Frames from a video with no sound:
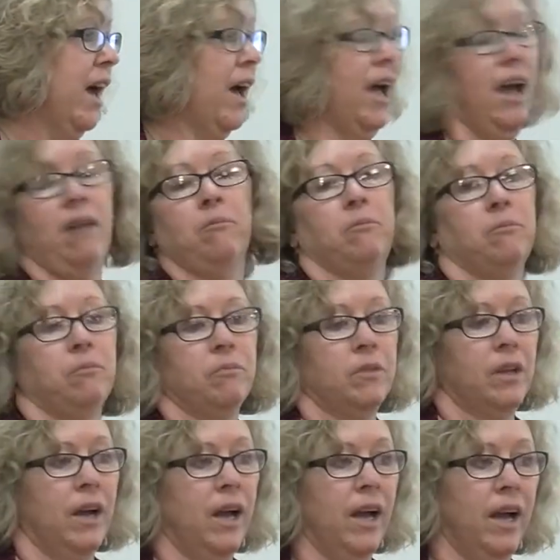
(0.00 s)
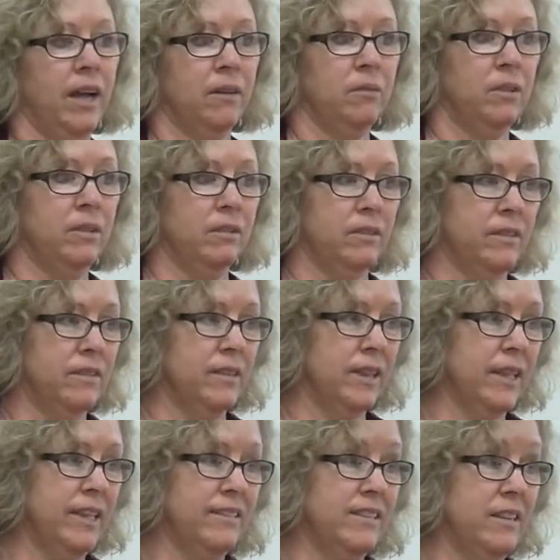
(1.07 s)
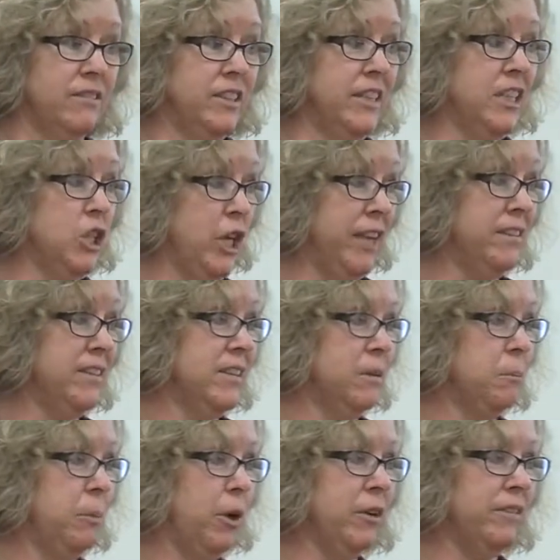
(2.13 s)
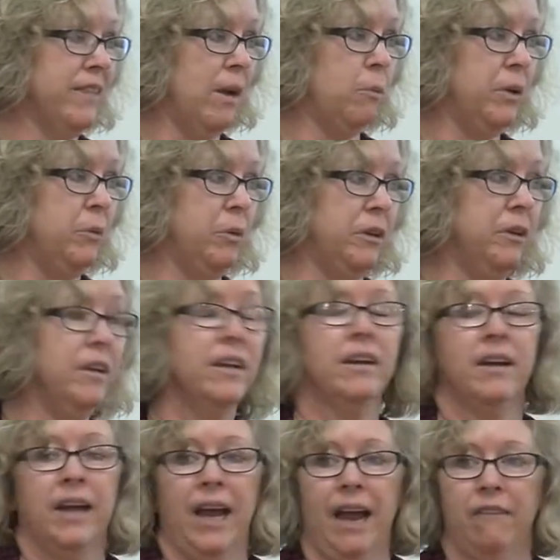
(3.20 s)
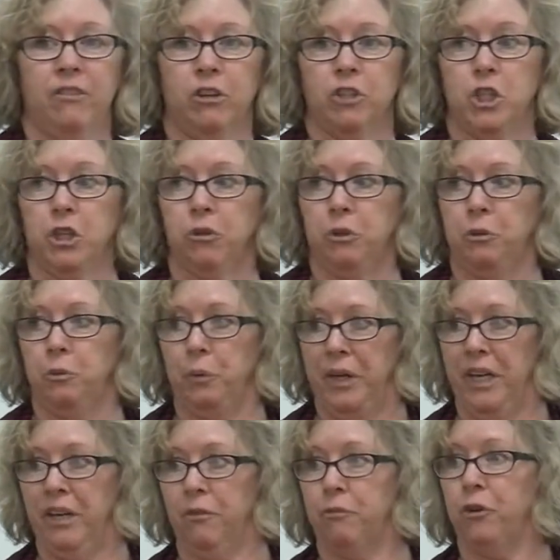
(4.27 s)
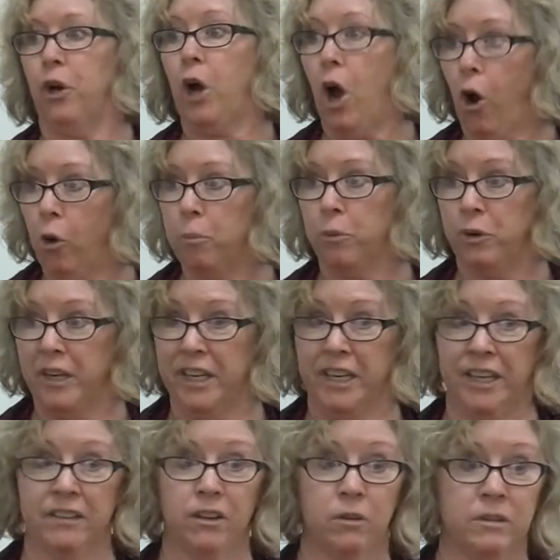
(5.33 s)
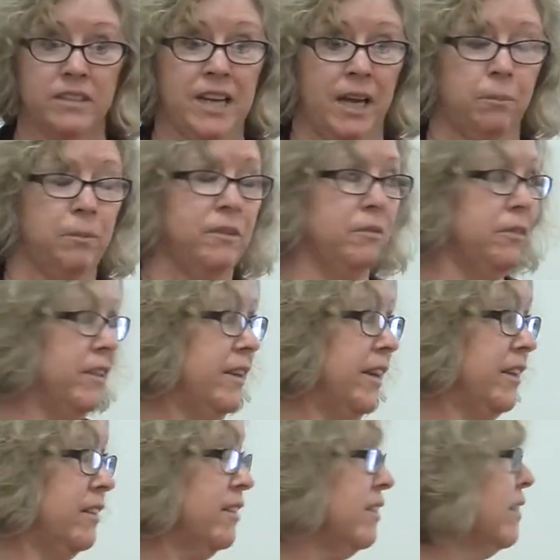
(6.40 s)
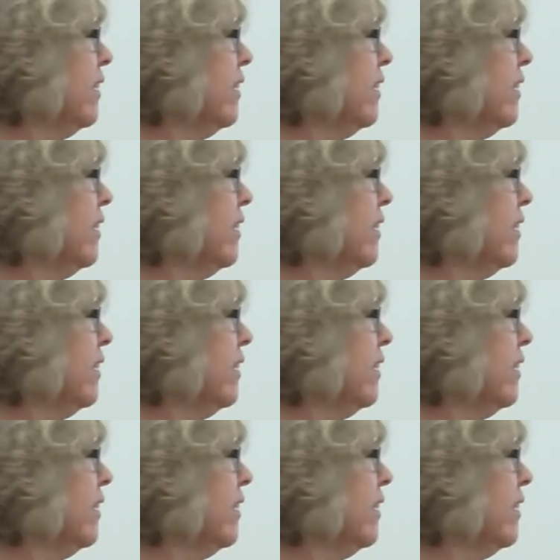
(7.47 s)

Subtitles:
a list of suggested books that we would have their children read for home reading, those types of things.